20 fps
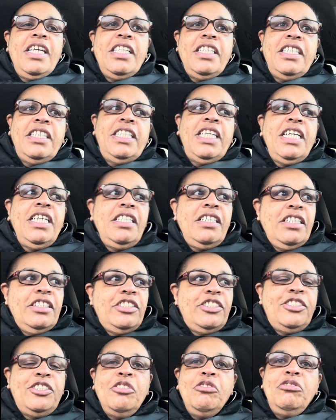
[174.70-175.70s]
getting the
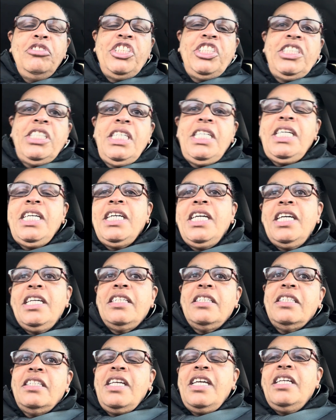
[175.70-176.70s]
sushi
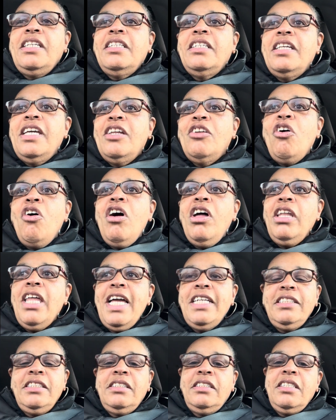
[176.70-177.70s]
and all
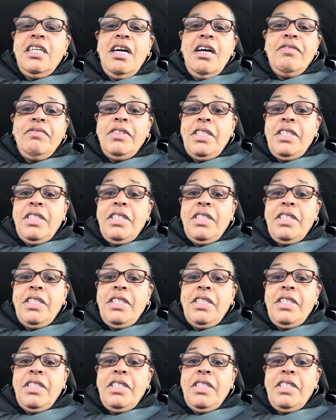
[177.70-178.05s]
that stuff.